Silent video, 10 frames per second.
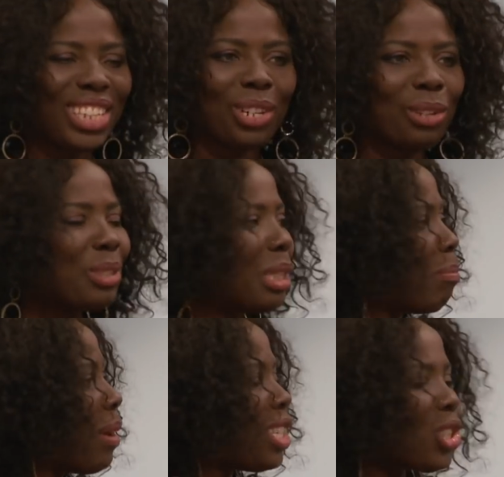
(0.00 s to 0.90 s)
You know, the
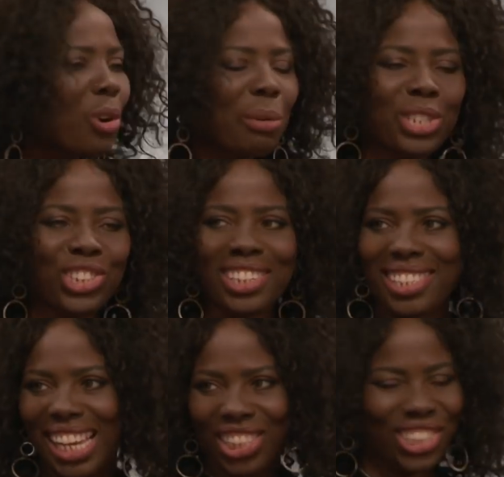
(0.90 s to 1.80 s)
burnt
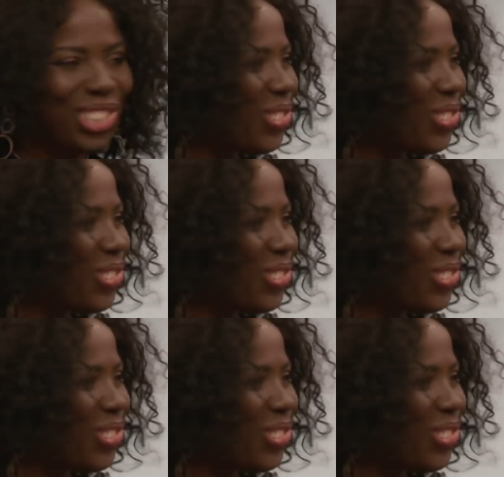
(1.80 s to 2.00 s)
oranges like she's